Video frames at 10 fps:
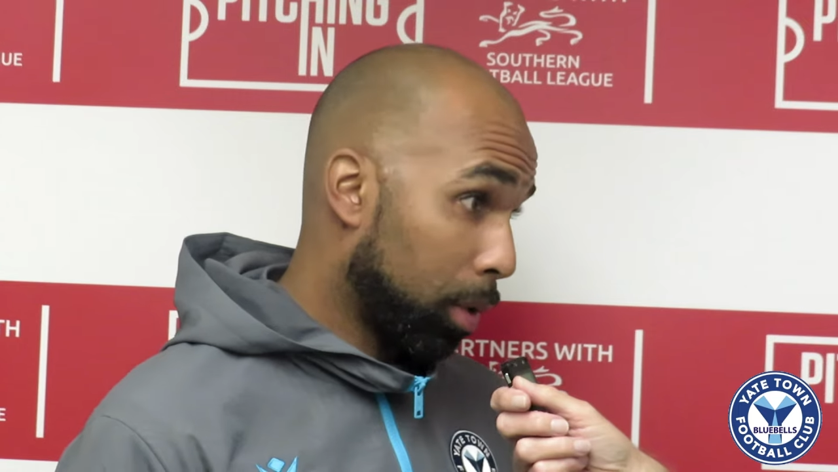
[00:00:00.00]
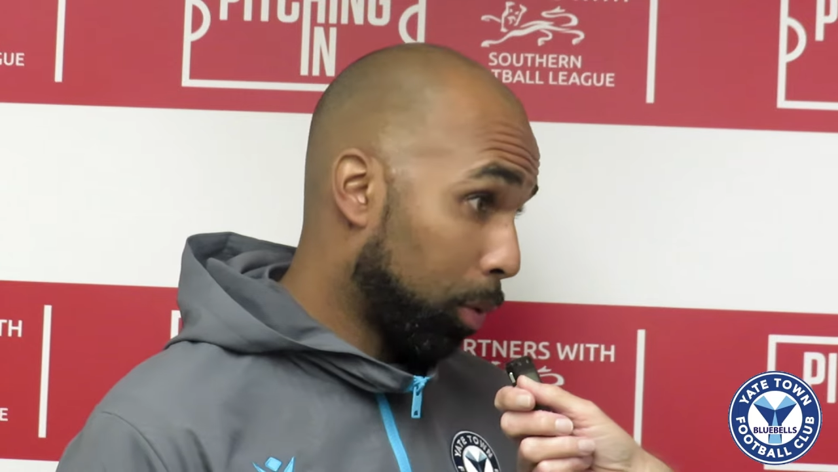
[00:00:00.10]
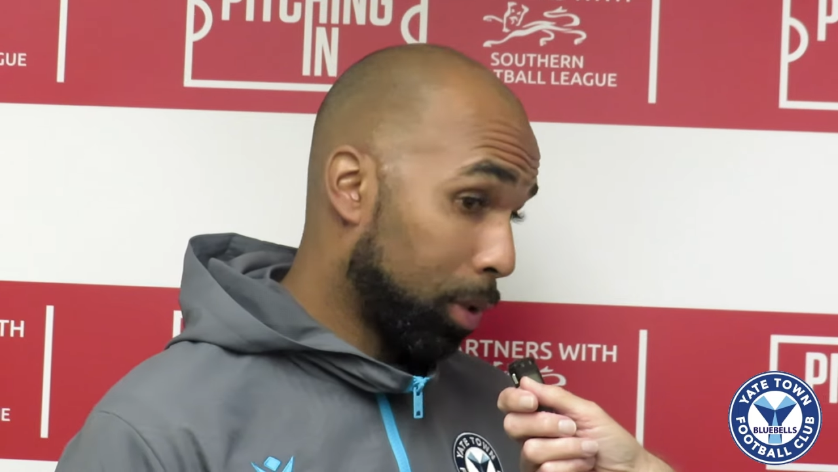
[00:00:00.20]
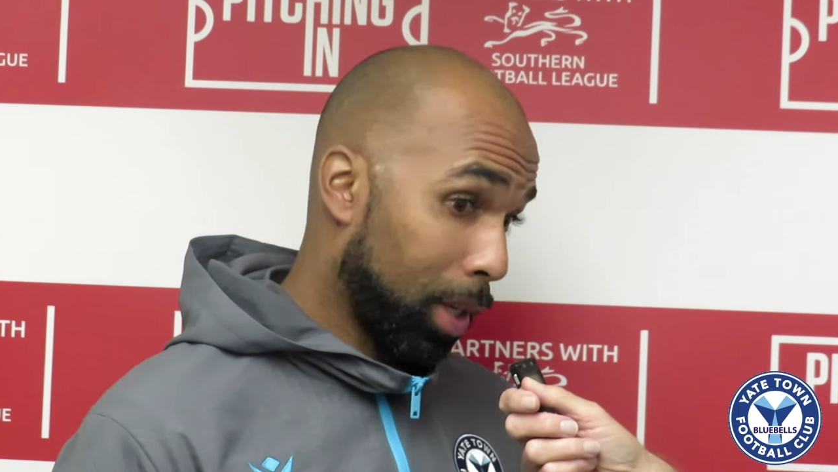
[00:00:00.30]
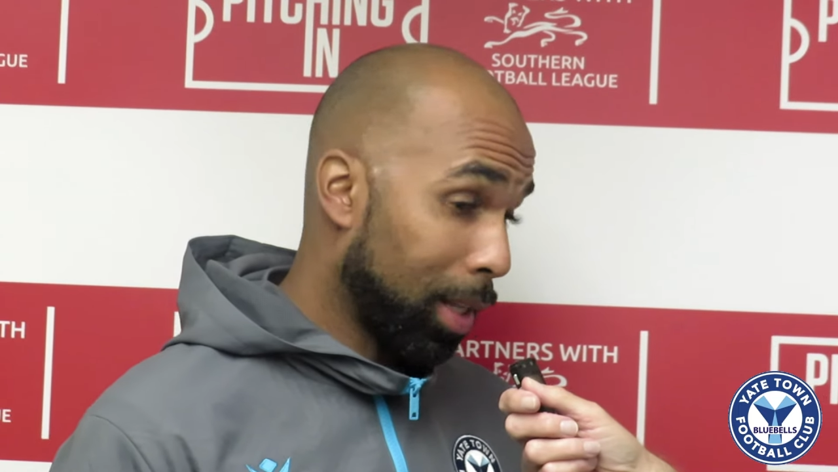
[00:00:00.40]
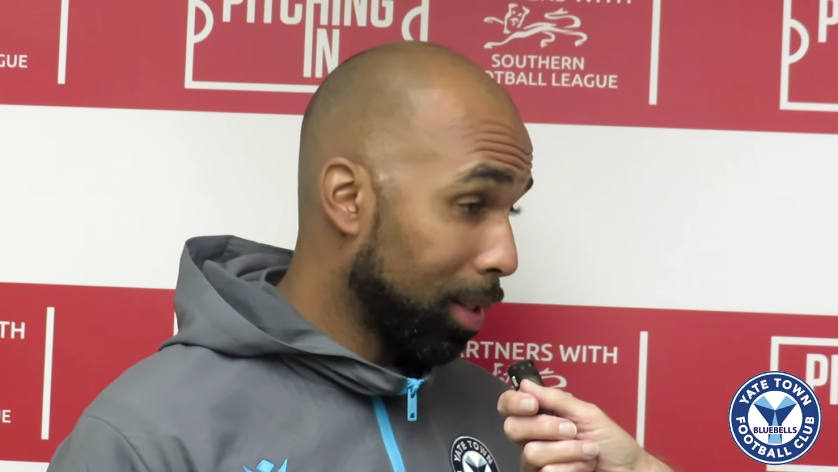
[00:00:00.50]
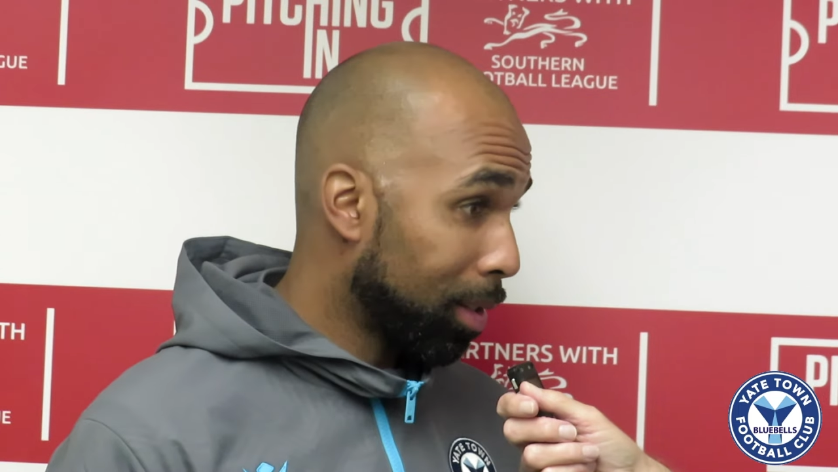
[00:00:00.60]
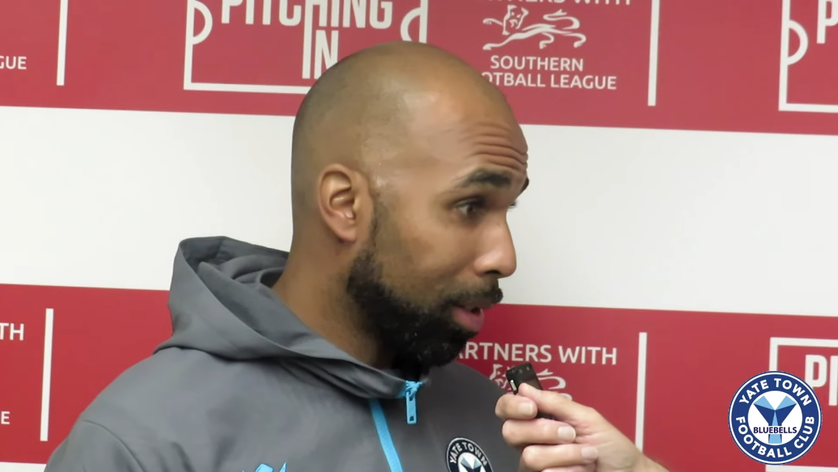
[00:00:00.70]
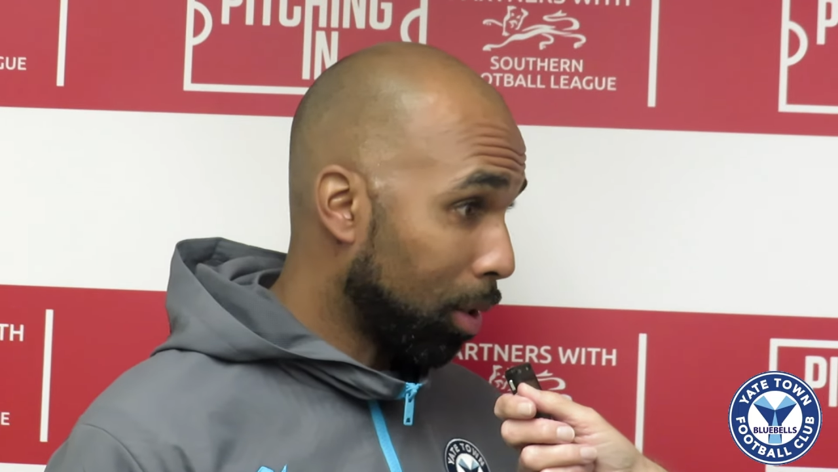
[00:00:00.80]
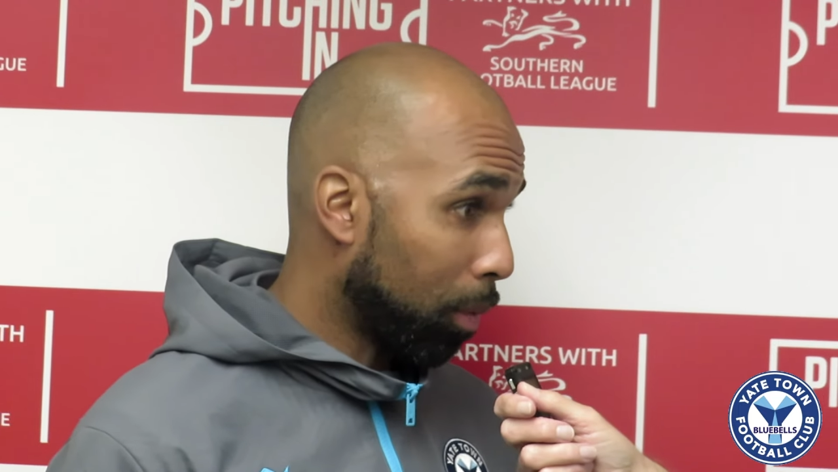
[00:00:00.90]
It was
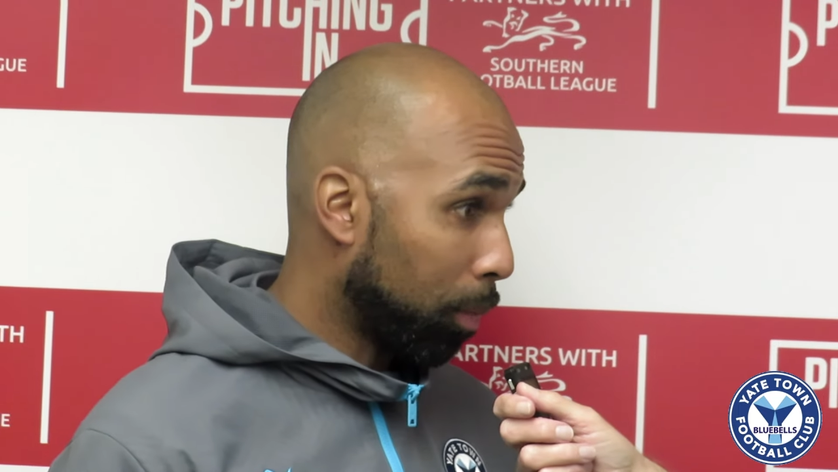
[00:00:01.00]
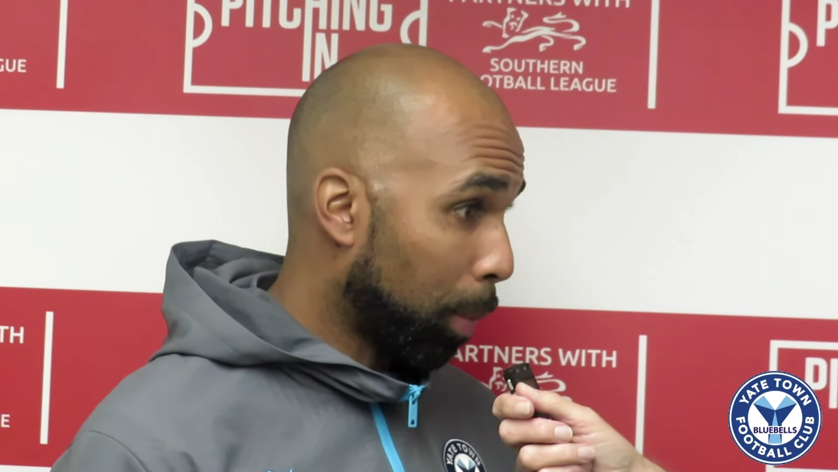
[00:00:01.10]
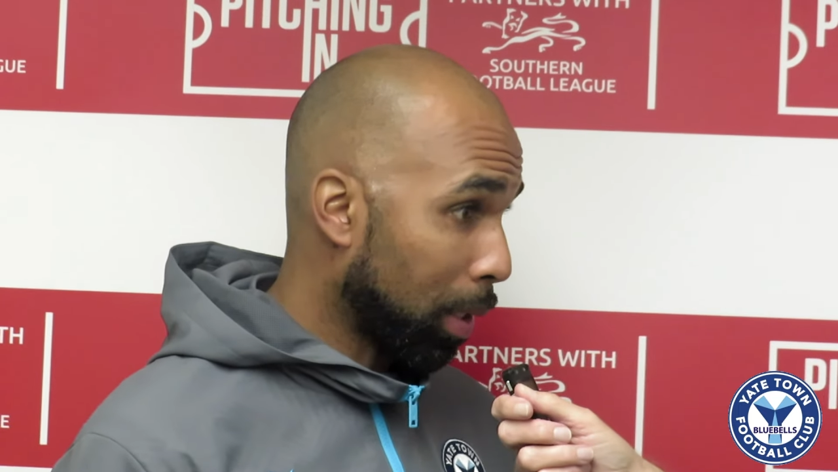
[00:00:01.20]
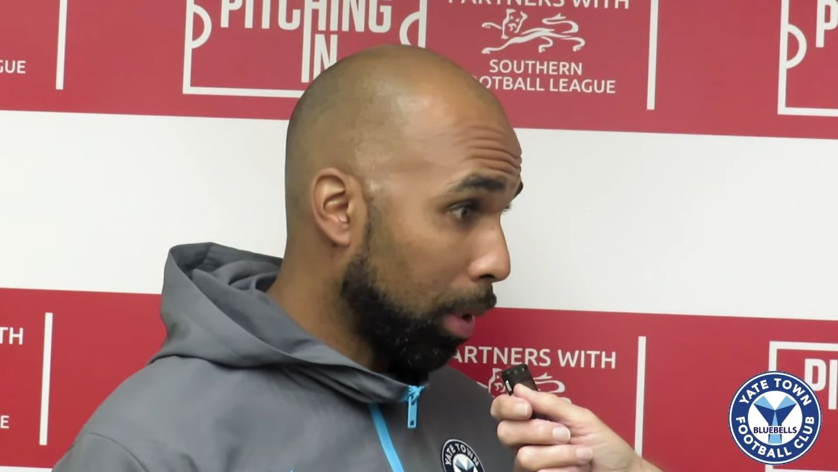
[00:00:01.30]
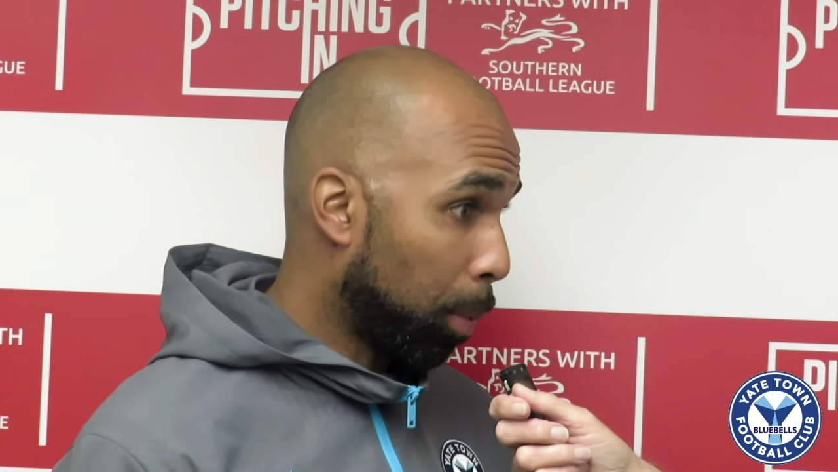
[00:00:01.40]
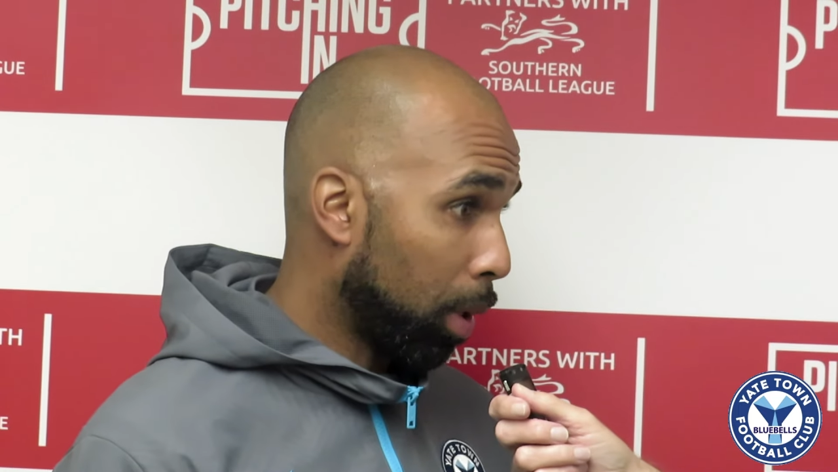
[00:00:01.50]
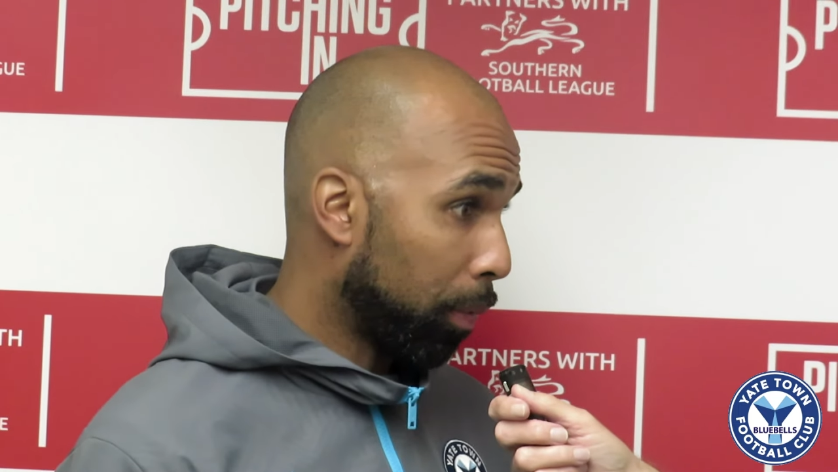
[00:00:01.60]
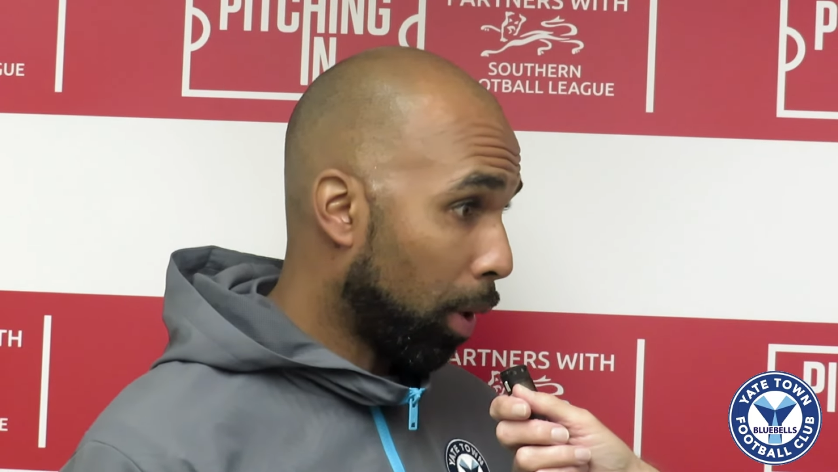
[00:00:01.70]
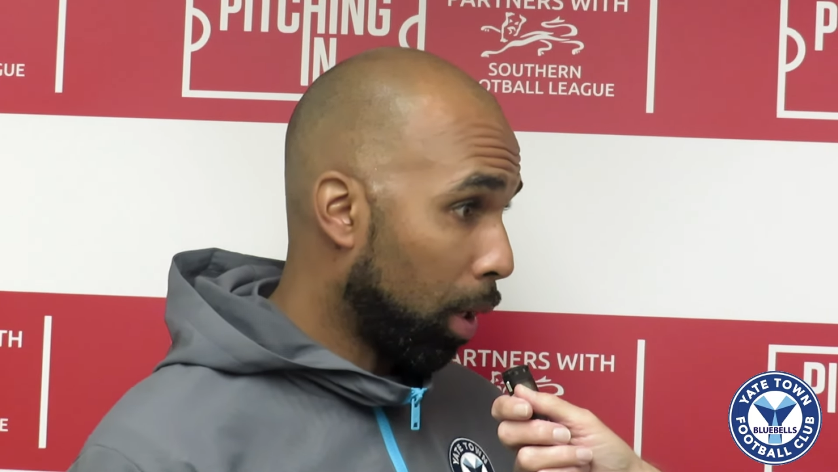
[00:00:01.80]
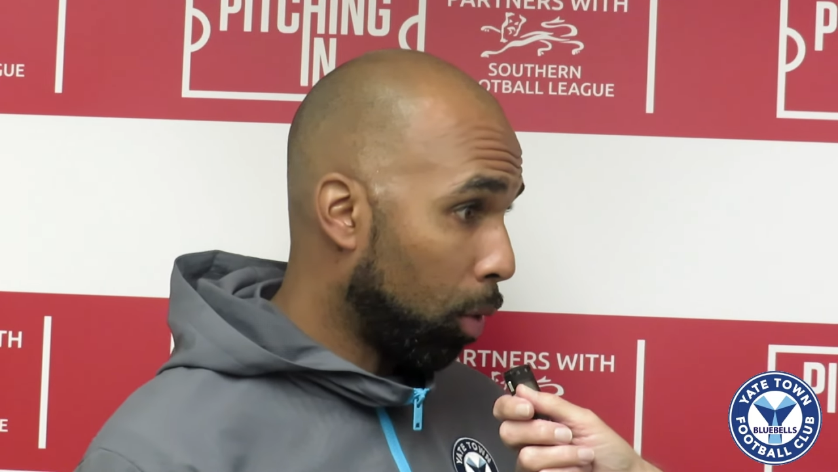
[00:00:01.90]
against you know Bashley probably
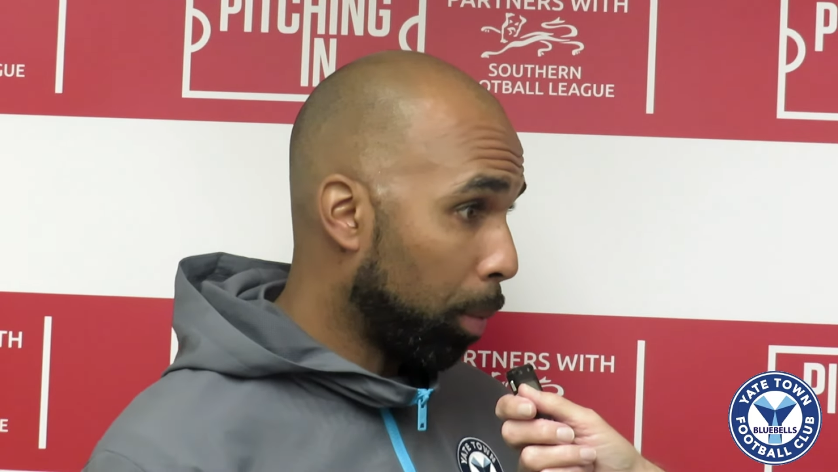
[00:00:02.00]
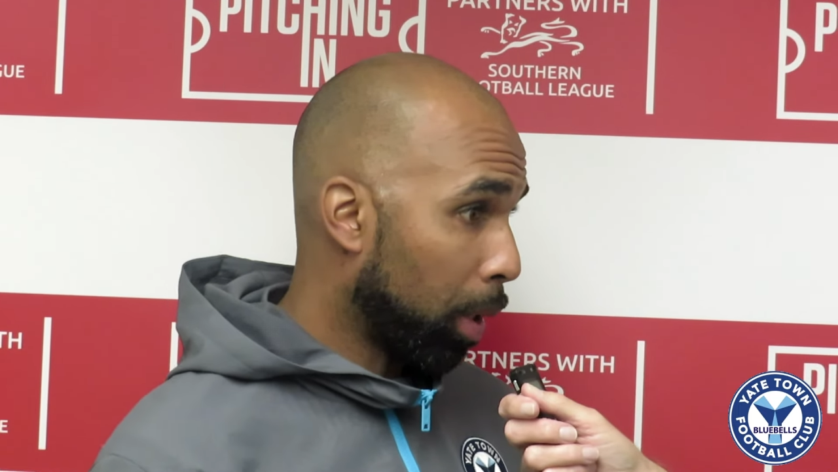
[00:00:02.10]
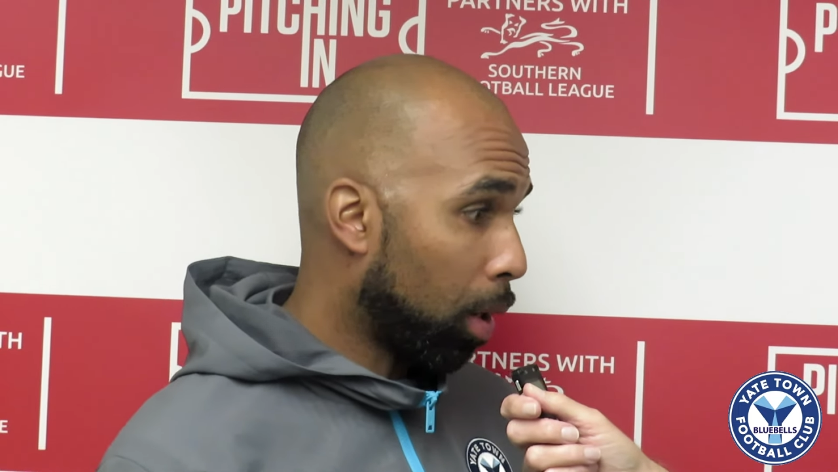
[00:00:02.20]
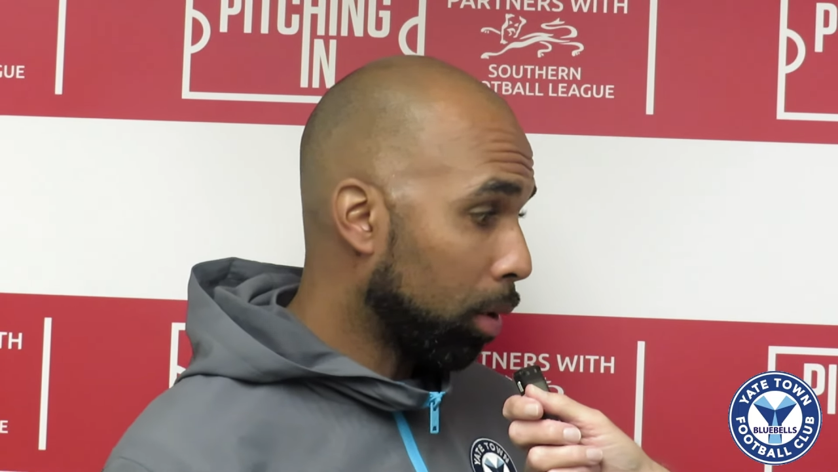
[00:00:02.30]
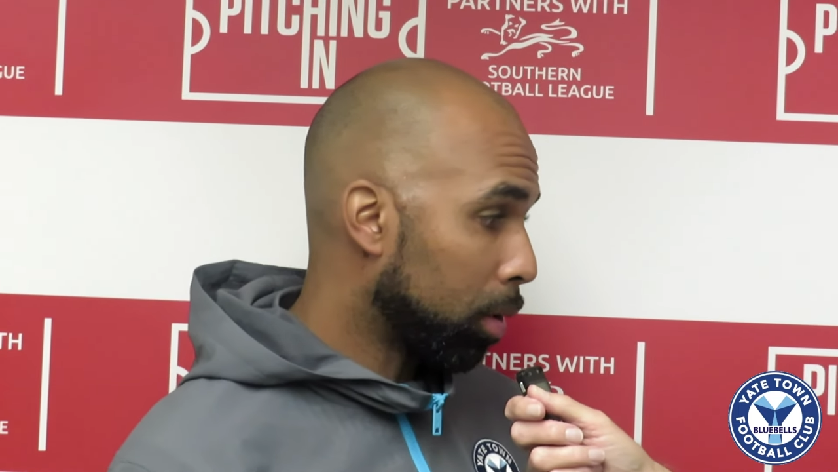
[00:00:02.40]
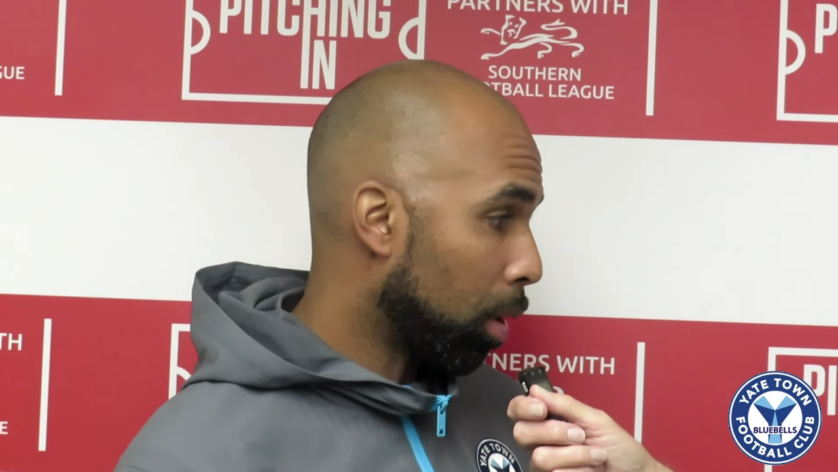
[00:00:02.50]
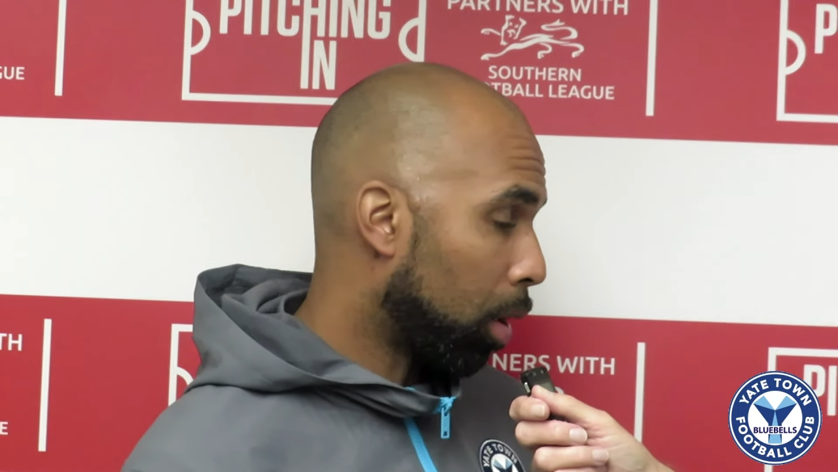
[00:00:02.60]
felt a little bit hard